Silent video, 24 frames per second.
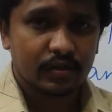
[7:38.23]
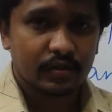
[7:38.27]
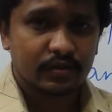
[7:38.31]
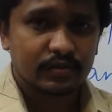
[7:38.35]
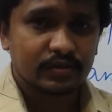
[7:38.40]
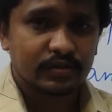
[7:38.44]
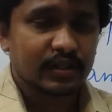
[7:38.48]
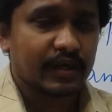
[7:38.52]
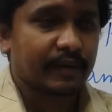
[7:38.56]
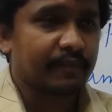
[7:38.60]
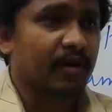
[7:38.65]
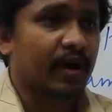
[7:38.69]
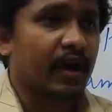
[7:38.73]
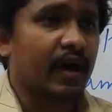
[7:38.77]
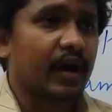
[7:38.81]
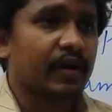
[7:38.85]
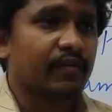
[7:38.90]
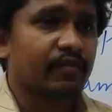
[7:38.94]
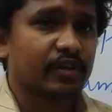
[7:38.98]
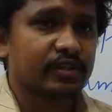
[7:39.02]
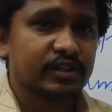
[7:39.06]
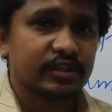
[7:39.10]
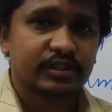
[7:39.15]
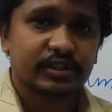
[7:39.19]
Some are
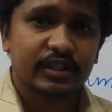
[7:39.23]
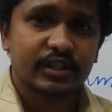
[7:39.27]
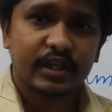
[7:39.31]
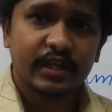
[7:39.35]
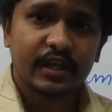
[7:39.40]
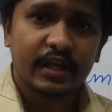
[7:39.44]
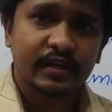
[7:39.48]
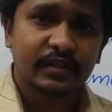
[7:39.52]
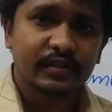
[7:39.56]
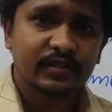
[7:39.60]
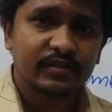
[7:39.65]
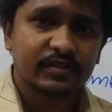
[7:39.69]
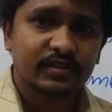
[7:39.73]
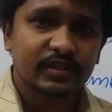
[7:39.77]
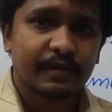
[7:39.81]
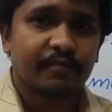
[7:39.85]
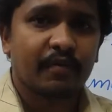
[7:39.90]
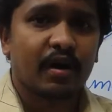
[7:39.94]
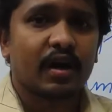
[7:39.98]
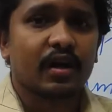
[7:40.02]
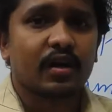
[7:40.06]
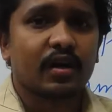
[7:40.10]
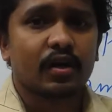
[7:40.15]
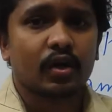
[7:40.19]
vegetarian, some
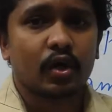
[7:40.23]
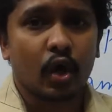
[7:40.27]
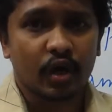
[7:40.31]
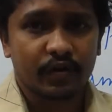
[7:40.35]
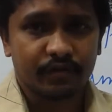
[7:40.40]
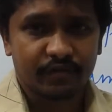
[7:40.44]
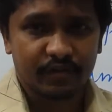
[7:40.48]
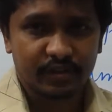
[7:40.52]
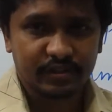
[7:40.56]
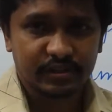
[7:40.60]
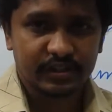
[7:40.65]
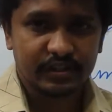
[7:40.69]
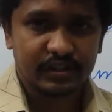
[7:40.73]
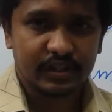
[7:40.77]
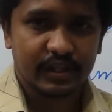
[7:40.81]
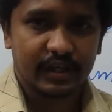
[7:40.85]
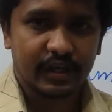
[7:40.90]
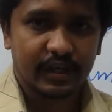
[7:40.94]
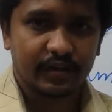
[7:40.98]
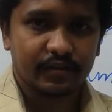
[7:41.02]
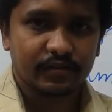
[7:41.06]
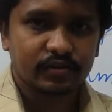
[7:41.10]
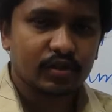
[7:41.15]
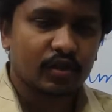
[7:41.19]
are
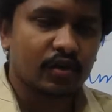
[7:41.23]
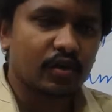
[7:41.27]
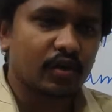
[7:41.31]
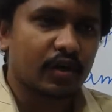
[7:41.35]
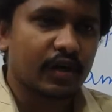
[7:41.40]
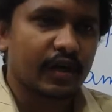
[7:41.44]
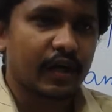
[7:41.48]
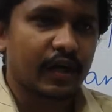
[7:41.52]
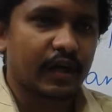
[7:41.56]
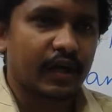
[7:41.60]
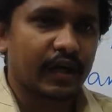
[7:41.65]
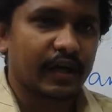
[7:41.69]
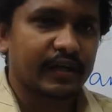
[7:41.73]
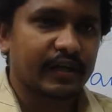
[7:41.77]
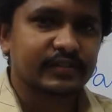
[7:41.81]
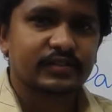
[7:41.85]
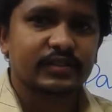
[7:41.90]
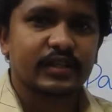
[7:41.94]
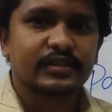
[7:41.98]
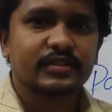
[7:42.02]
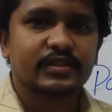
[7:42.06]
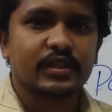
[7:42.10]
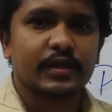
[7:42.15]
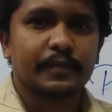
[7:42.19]
non-vegetarian. So it
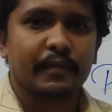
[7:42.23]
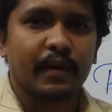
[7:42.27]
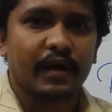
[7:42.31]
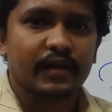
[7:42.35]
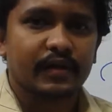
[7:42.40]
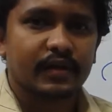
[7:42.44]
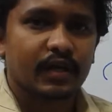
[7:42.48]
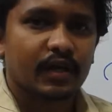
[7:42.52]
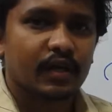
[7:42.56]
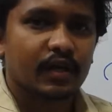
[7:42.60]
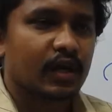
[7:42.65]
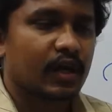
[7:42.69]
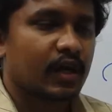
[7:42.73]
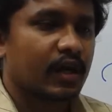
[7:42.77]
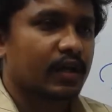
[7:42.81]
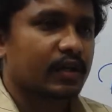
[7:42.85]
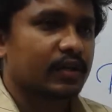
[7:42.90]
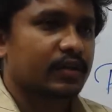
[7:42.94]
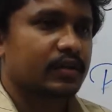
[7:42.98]
doesn't matter.